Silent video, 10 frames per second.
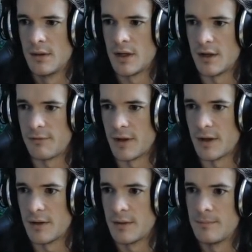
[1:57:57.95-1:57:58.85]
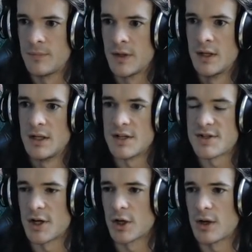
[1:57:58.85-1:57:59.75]
and defend. Is
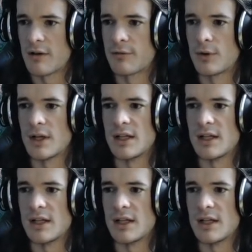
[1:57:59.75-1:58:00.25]
StarCraft free?